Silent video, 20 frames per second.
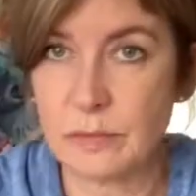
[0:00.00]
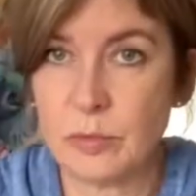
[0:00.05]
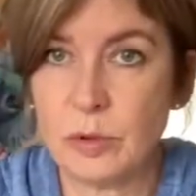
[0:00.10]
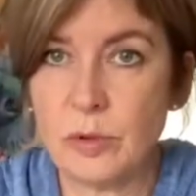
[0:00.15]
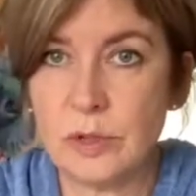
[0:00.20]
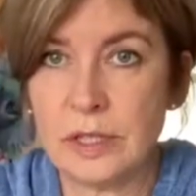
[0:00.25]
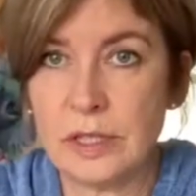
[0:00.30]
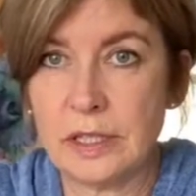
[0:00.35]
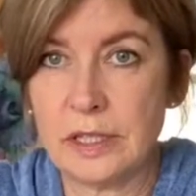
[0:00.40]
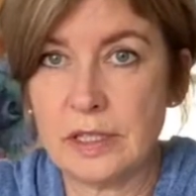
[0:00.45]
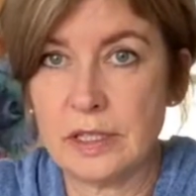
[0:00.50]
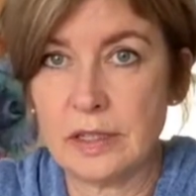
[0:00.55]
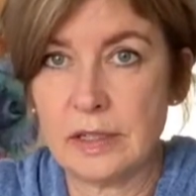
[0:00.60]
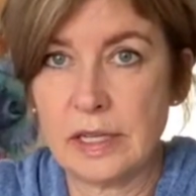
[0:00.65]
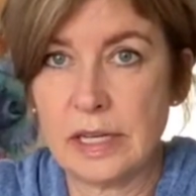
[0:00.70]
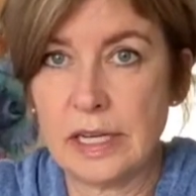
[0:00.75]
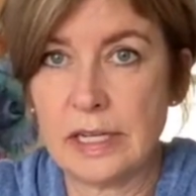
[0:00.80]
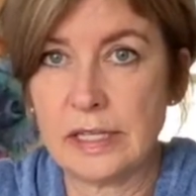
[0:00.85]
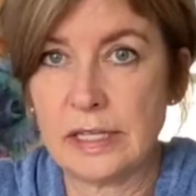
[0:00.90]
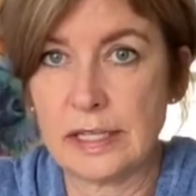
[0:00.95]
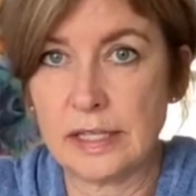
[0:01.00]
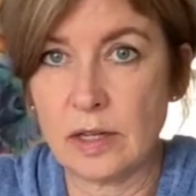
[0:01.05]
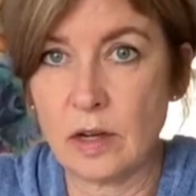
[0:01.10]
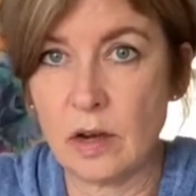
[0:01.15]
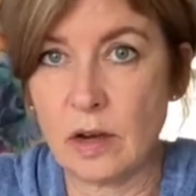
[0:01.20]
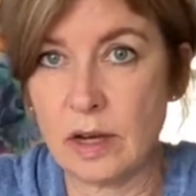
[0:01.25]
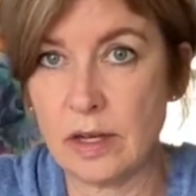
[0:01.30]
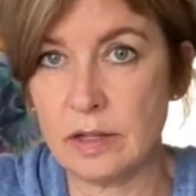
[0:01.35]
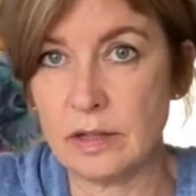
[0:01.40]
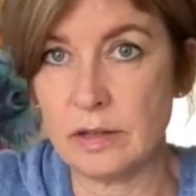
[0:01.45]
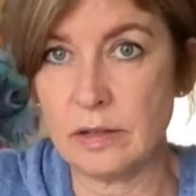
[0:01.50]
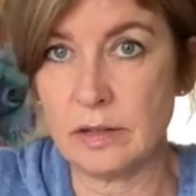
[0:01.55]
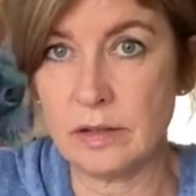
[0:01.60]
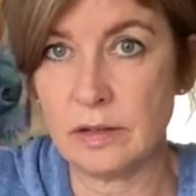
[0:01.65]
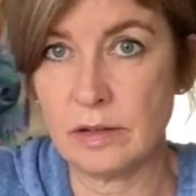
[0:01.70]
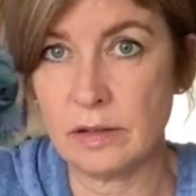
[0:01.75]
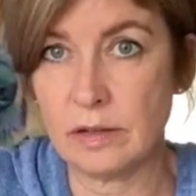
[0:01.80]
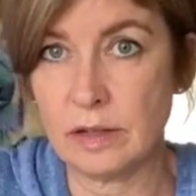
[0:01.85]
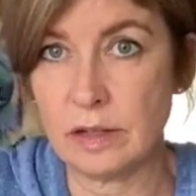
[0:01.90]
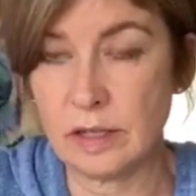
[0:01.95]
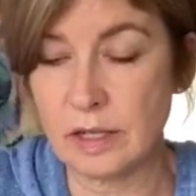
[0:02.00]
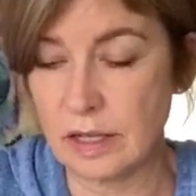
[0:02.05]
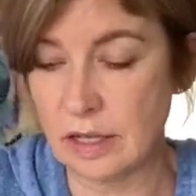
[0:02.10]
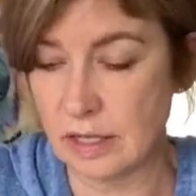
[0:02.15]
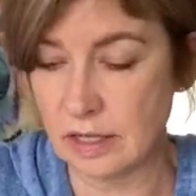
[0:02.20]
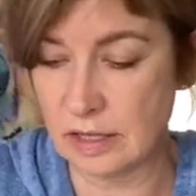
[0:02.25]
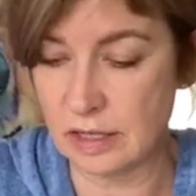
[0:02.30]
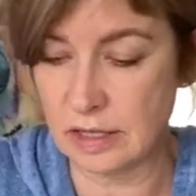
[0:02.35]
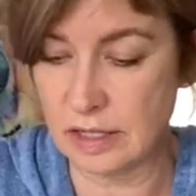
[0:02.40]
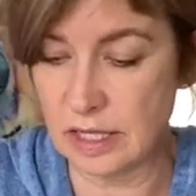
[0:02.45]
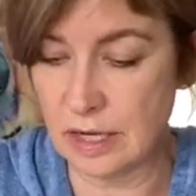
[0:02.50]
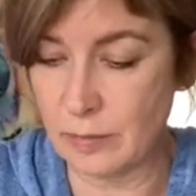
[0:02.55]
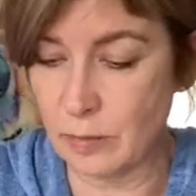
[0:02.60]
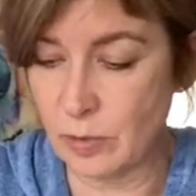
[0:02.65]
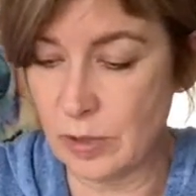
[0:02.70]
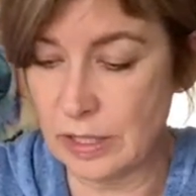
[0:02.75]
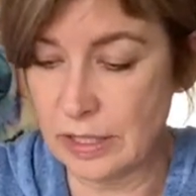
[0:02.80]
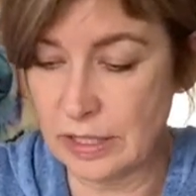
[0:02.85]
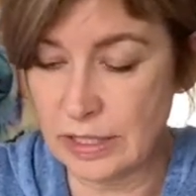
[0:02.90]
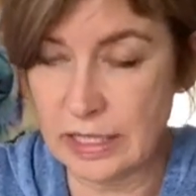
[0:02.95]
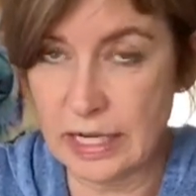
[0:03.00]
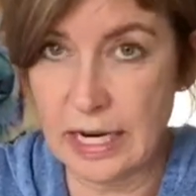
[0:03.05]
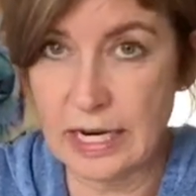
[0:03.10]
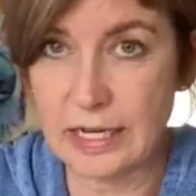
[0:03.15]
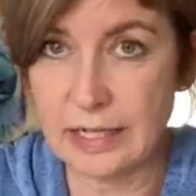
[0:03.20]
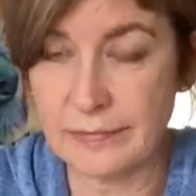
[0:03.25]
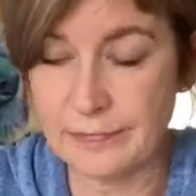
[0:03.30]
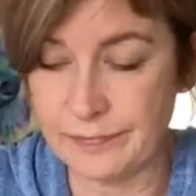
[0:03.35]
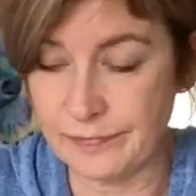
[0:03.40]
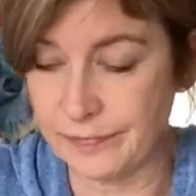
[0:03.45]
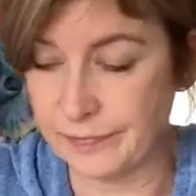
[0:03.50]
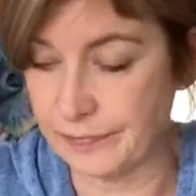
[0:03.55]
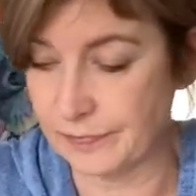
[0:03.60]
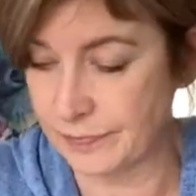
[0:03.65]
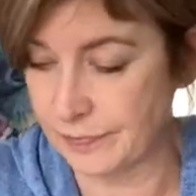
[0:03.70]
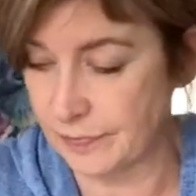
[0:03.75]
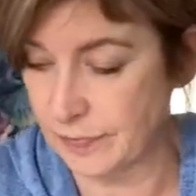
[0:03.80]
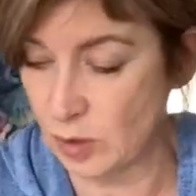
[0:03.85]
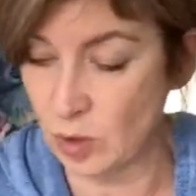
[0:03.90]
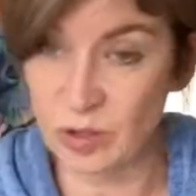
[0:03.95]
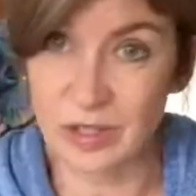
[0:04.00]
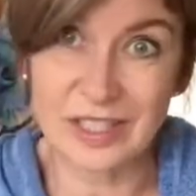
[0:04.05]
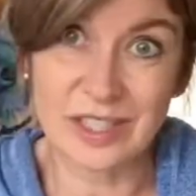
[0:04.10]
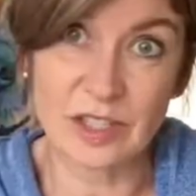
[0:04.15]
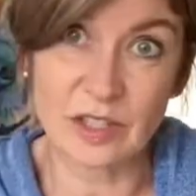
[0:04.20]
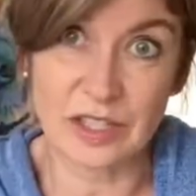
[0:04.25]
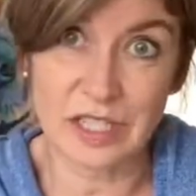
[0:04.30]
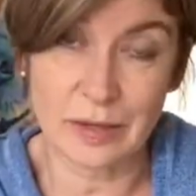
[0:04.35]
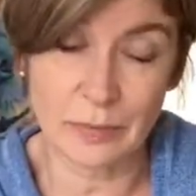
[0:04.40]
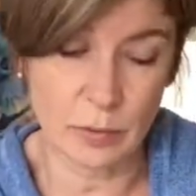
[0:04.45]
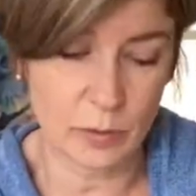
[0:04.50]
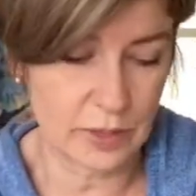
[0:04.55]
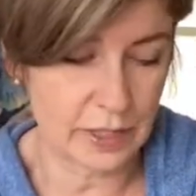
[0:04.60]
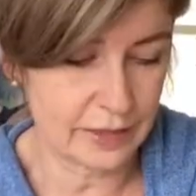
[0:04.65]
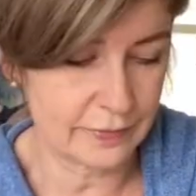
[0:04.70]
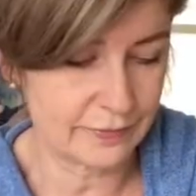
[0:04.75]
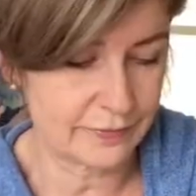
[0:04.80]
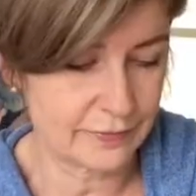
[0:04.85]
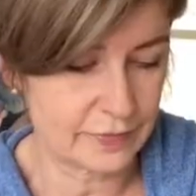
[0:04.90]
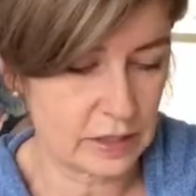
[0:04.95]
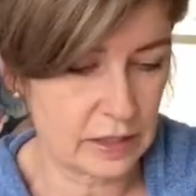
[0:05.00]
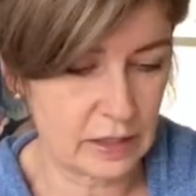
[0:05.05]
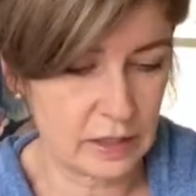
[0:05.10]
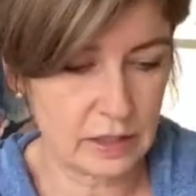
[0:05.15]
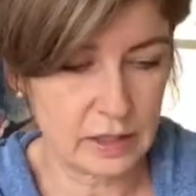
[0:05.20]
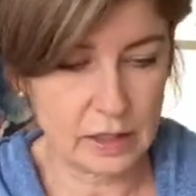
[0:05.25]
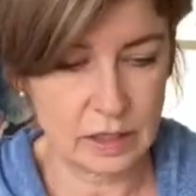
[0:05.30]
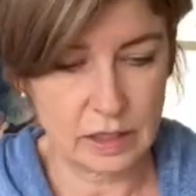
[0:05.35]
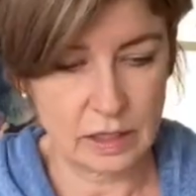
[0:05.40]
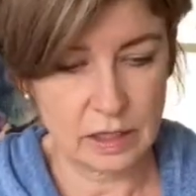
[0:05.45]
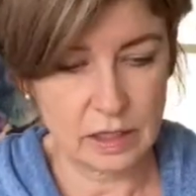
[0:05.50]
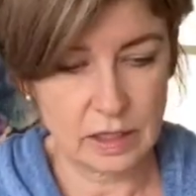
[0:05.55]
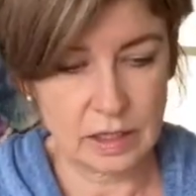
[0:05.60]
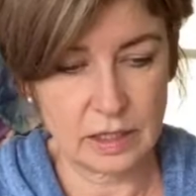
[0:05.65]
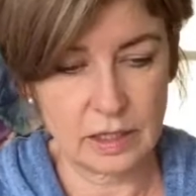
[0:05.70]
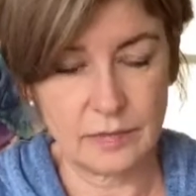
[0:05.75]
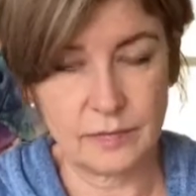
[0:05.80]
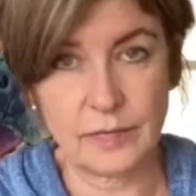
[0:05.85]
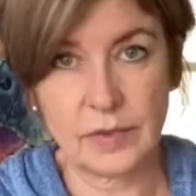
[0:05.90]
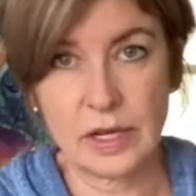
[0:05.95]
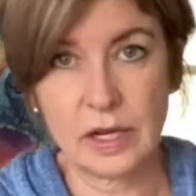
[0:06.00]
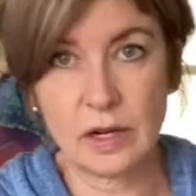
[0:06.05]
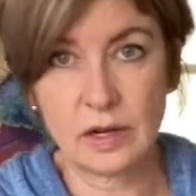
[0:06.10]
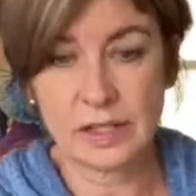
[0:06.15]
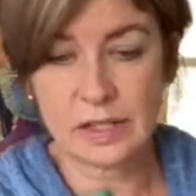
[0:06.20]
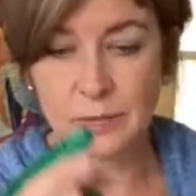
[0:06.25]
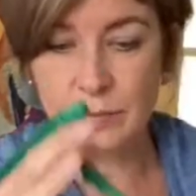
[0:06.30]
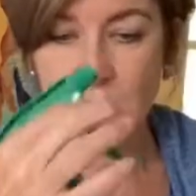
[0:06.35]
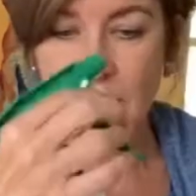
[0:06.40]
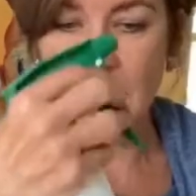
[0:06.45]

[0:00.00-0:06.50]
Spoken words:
put it inside the Tupperware container. Well, it's not Tupperware. And I spray